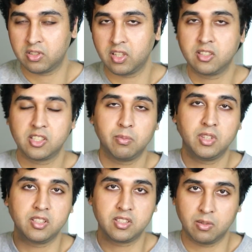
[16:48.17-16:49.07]
sell
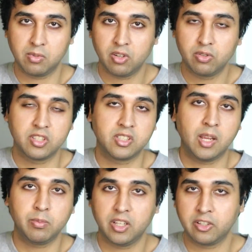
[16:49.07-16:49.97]
something similar or the
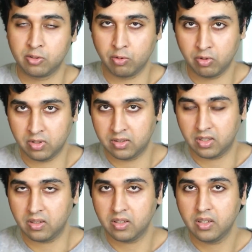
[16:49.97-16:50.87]
same thing as Guru Nanda,